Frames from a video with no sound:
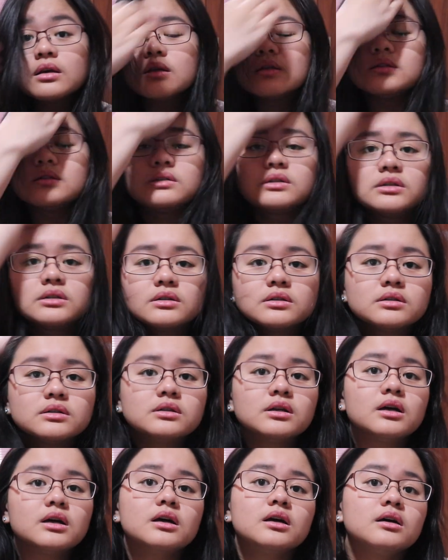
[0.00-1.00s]
and
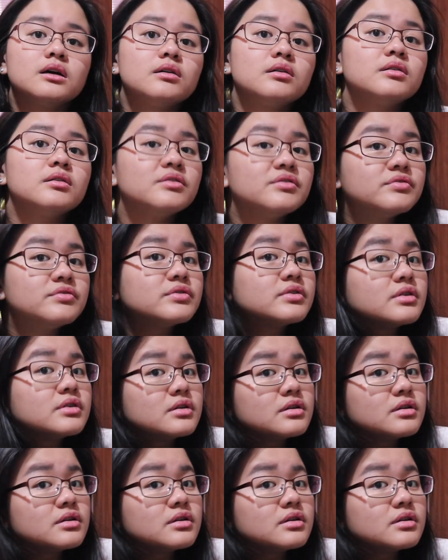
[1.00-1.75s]
stuff.